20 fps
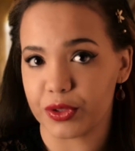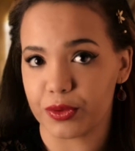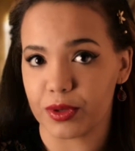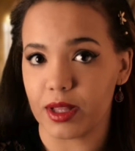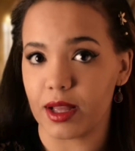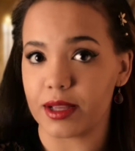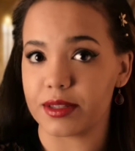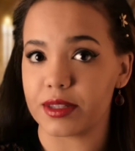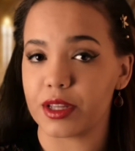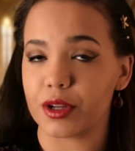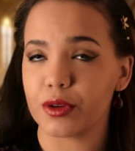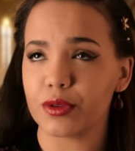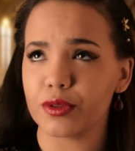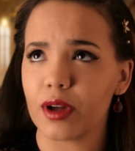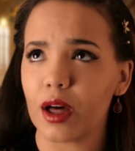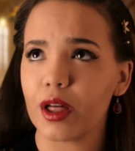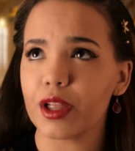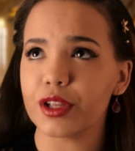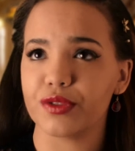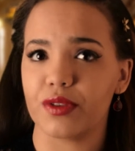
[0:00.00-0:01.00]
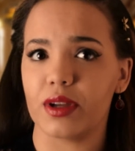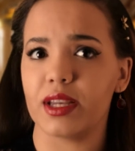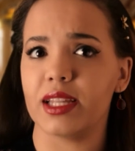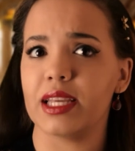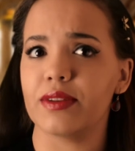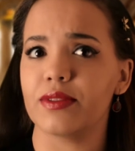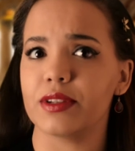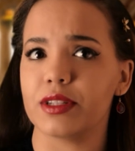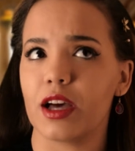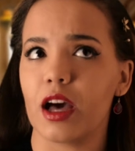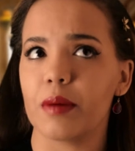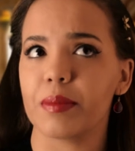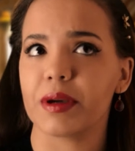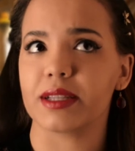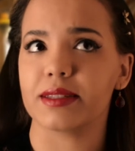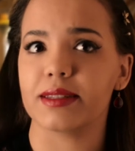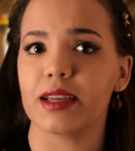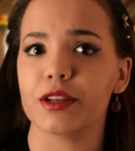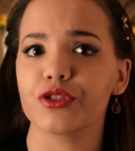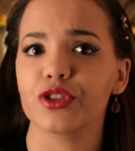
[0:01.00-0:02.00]
to realize that your knowledge of any given topic
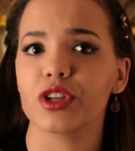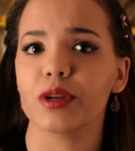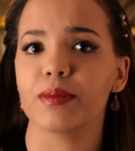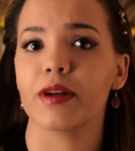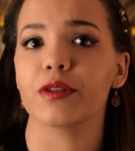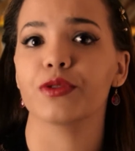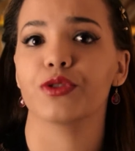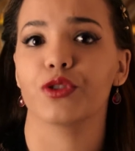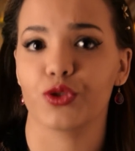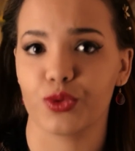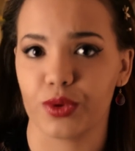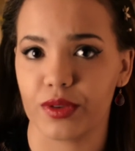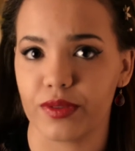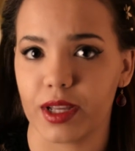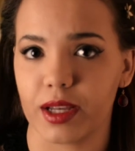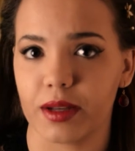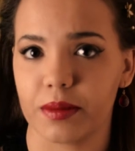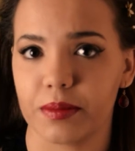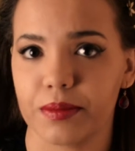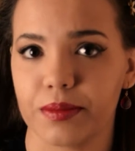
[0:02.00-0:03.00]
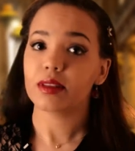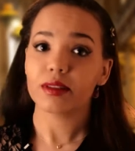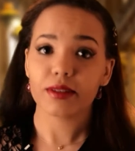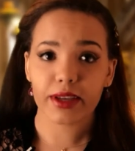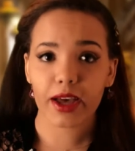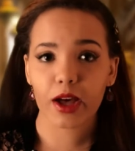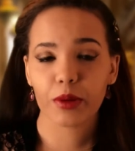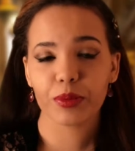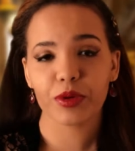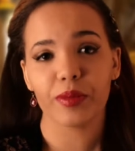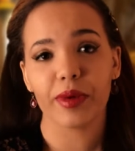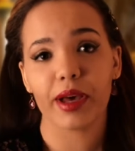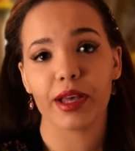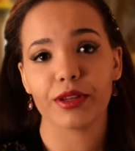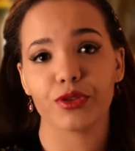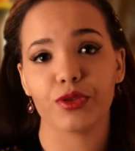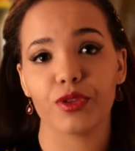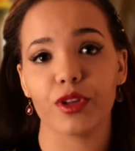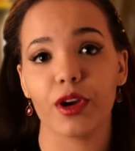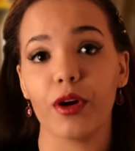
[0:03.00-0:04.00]
essentially amounts to trivia. To help you
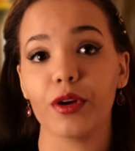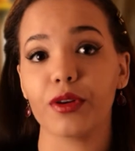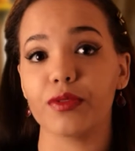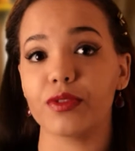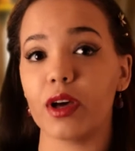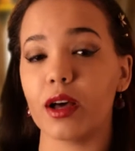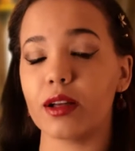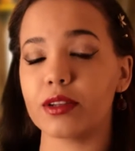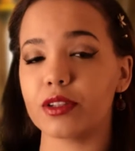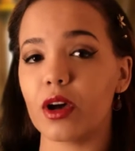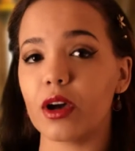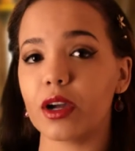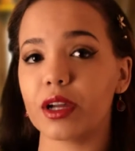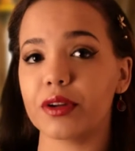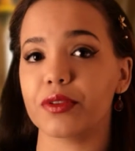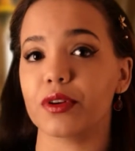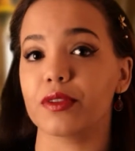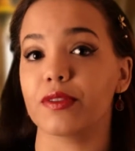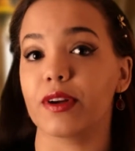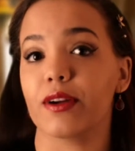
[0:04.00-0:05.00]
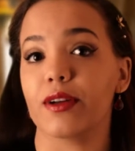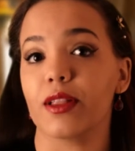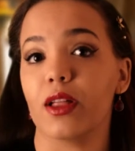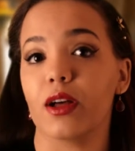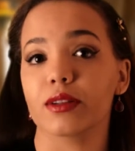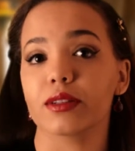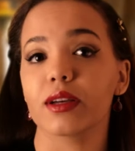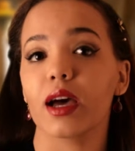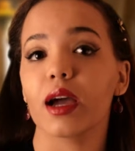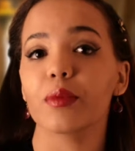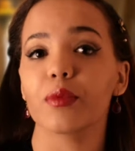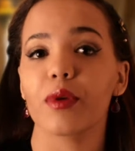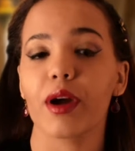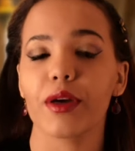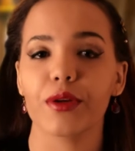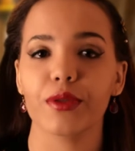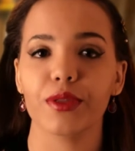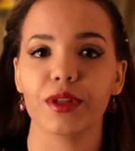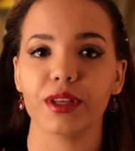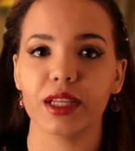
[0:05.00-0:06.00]
master the art of not talking for a very long time,
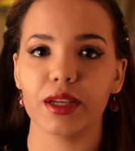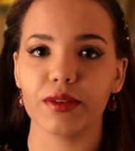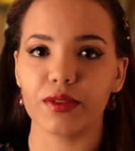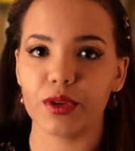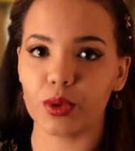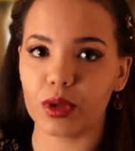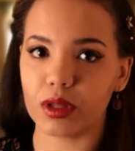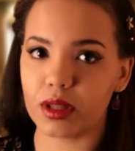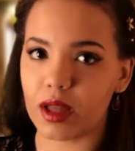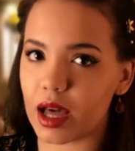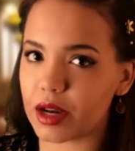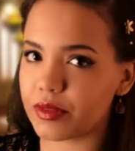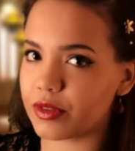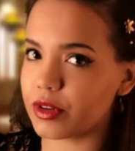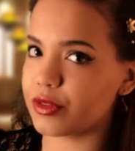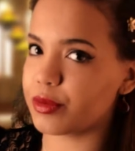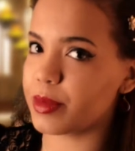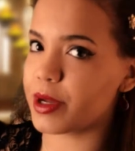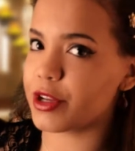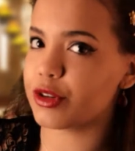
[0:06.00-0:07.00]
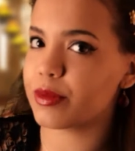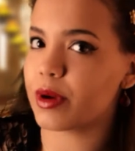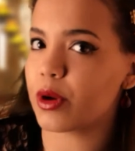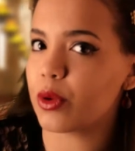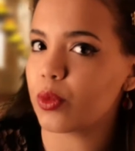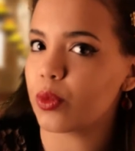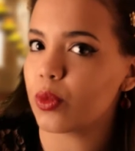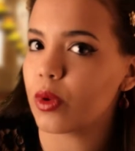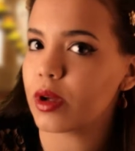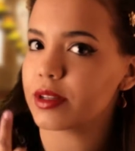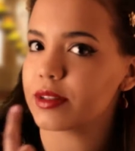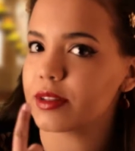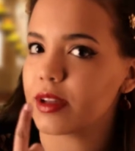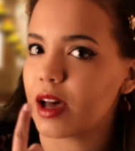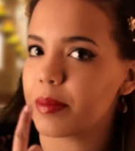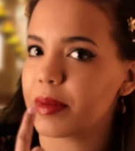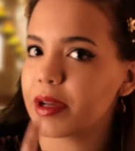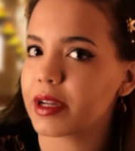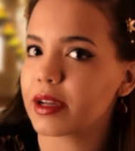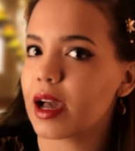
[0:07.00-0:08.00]
rather than give you a lot of information about one
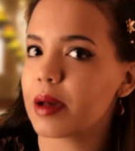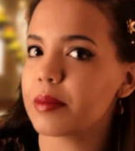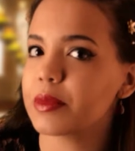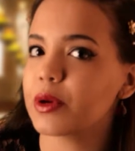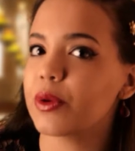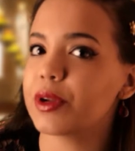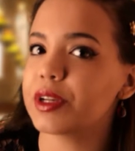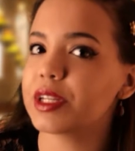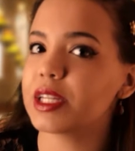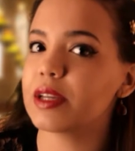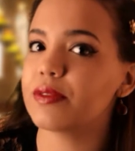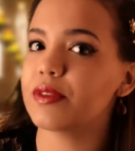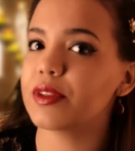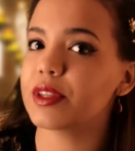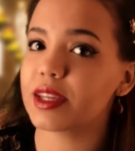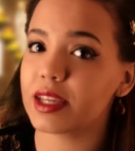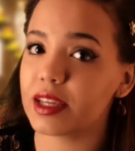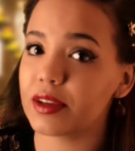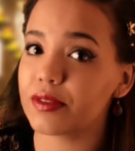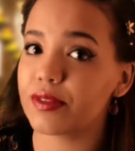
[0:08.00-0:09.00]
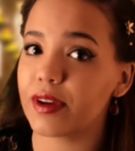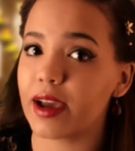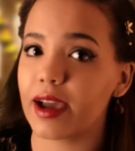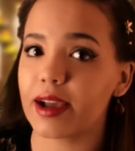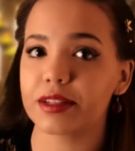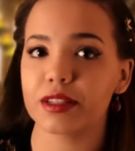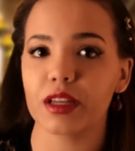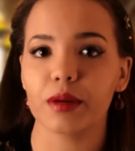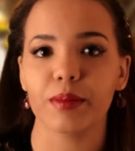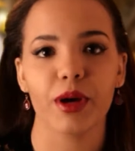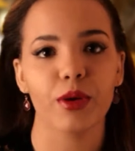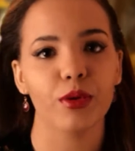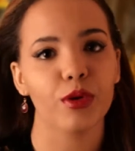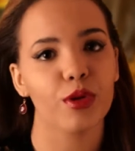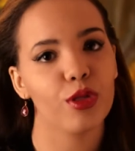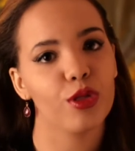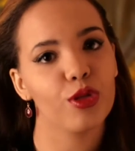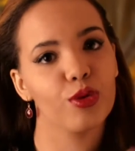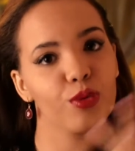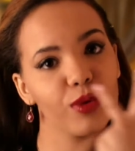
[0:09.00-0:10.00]
topic, I'm going to give you the key facts about
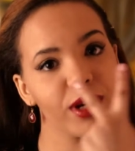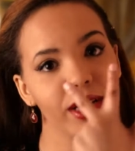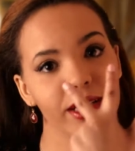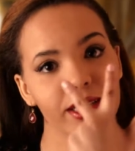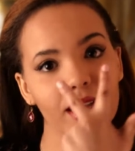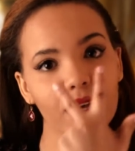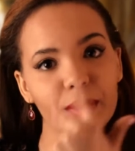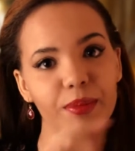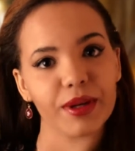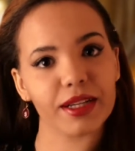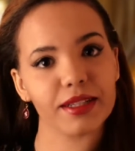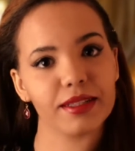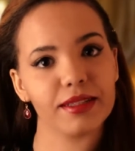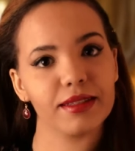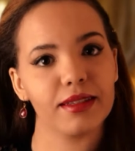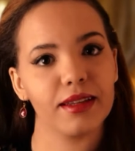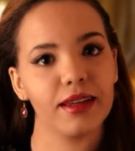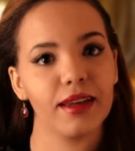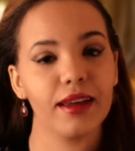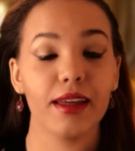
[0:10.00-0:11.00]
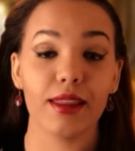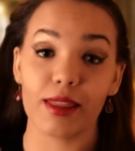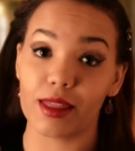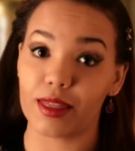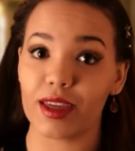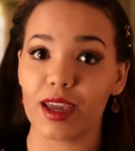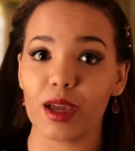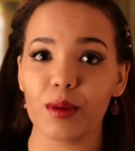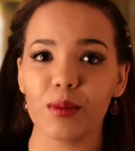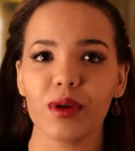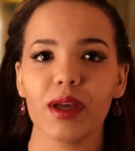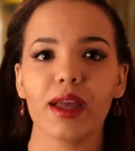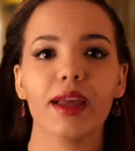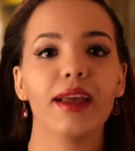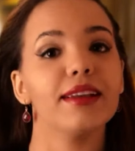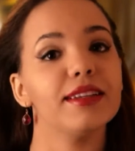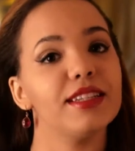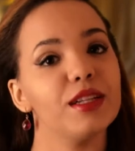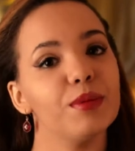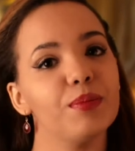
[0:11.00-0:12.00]
3 topics. The theme?
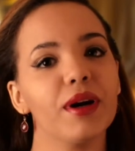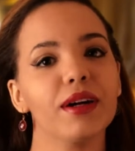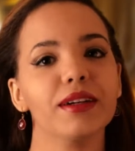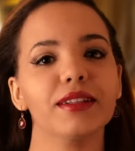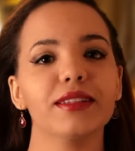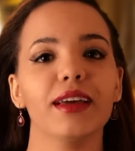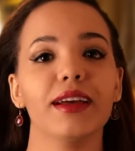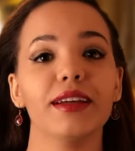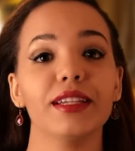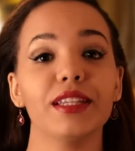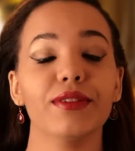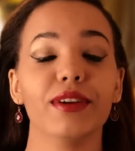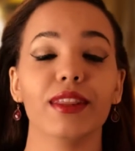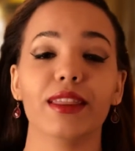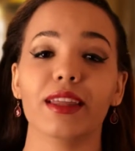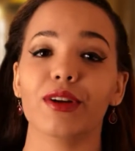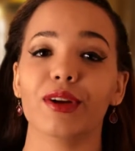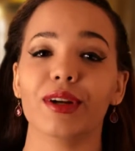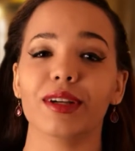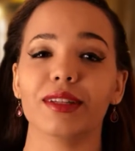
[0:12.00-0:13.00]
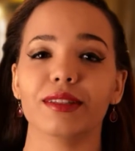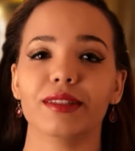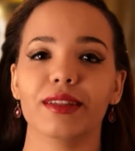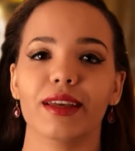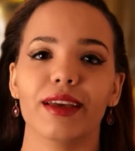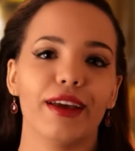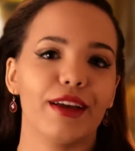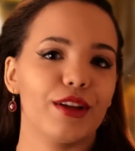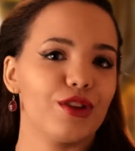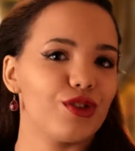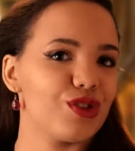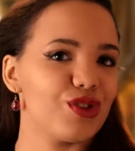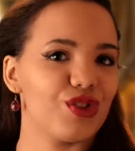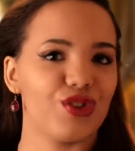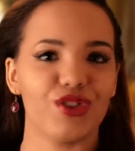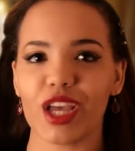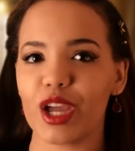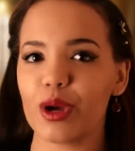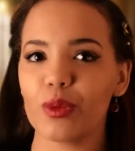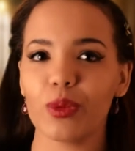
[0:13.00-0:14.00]
Debunked scientific theories. Just
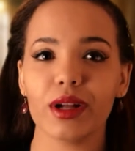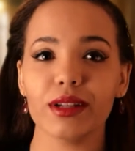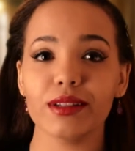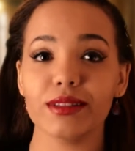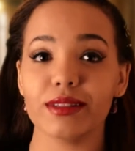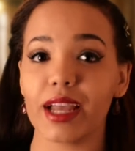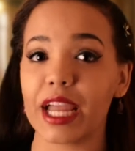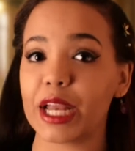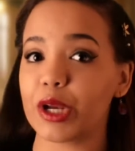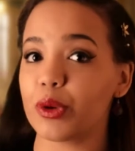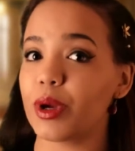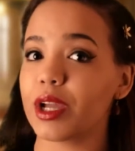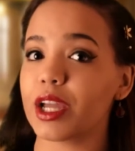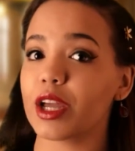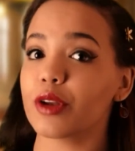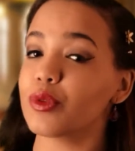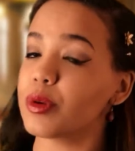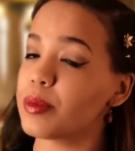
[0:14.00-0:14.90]
say one, say it quick, and